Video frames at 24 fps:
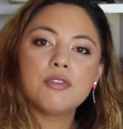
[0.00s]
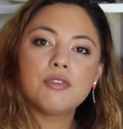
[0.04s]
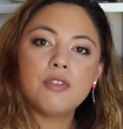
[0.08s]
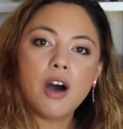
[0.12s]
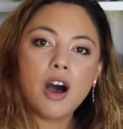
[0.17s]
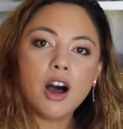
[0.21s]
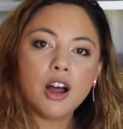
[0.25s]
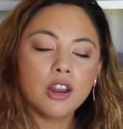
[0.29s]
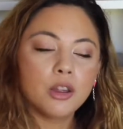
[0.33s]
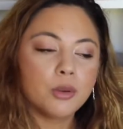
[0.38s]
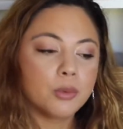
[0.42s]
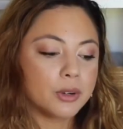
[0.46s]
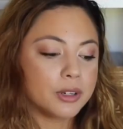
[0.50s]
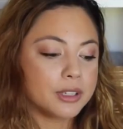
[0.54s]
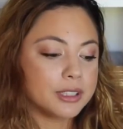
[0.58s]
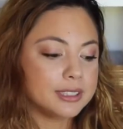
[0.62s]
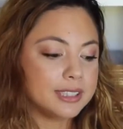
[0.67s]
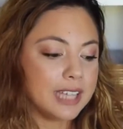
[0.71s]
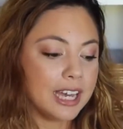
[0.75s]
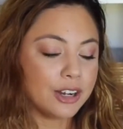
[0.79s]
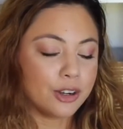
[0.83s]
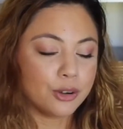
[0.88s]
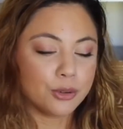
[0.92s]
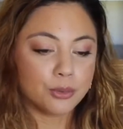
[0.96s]
followers
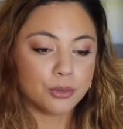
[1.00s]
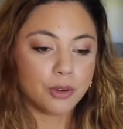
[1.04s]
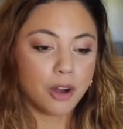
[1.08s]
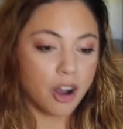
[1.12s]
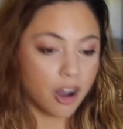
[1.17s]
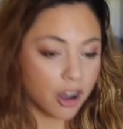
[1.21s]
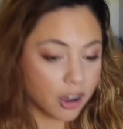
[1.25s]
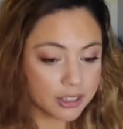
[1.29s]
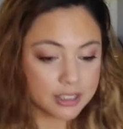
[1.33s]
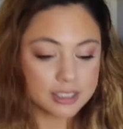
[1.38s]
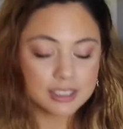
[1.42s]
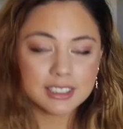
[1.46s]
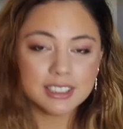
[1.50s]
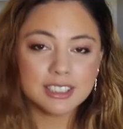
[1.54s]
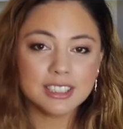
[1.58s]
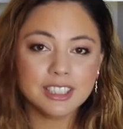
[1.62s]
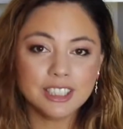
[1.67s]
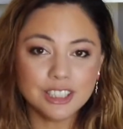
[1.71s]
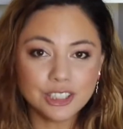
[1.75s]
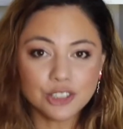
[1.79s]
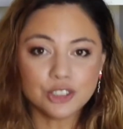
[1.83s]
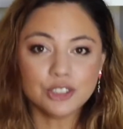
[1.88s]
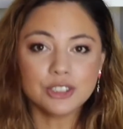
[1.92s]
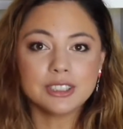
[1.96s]
that are
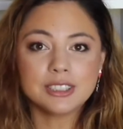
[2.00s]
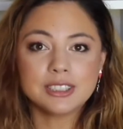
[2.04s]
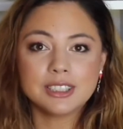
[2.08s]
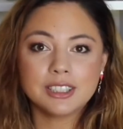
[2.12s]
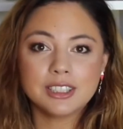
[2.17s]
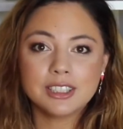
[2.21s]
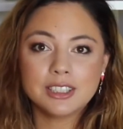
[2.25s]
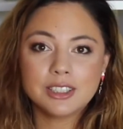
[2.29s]
honestly interested